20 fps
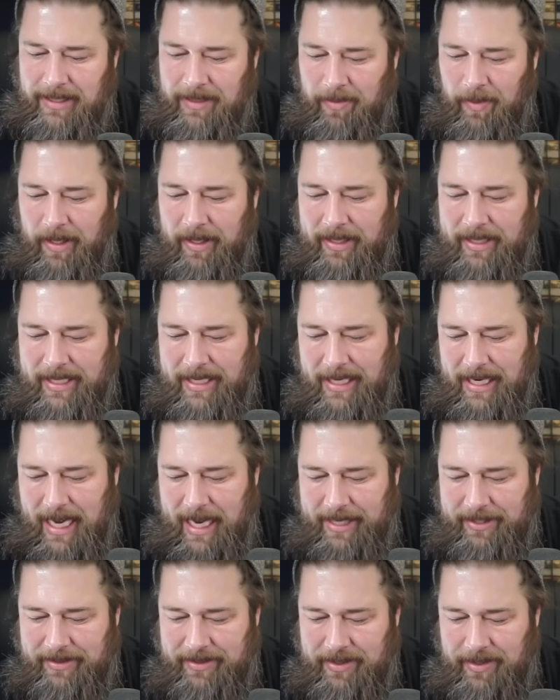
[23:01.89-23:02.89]
Wallet
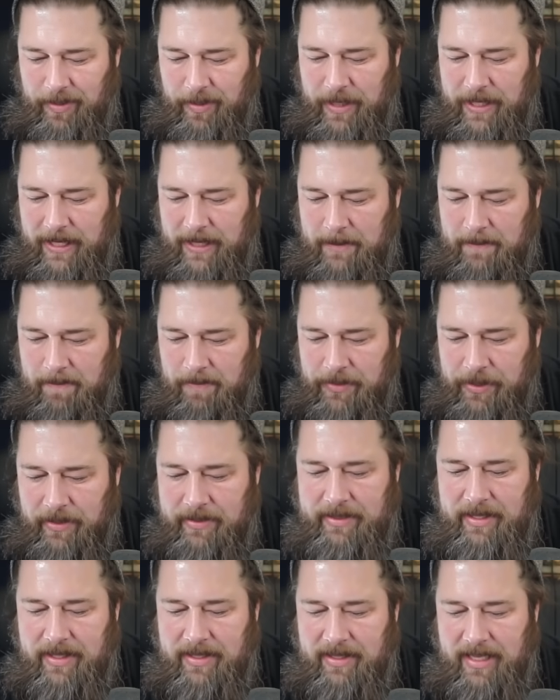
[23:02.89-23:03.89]
Nile Suite. So
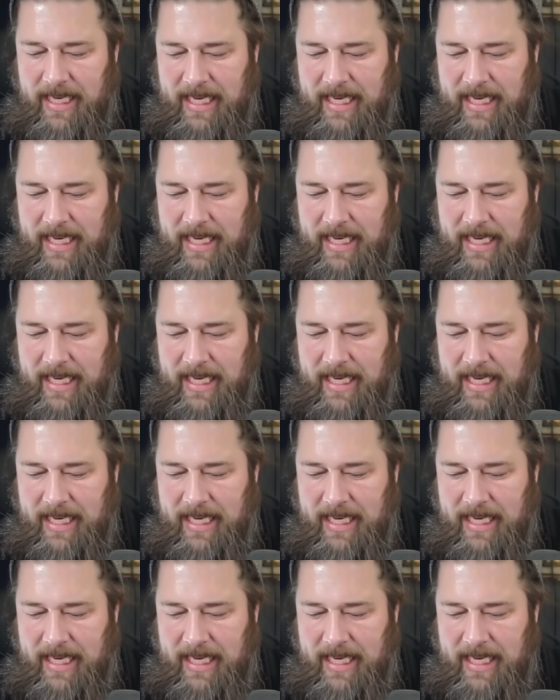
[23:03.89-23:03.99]
this looks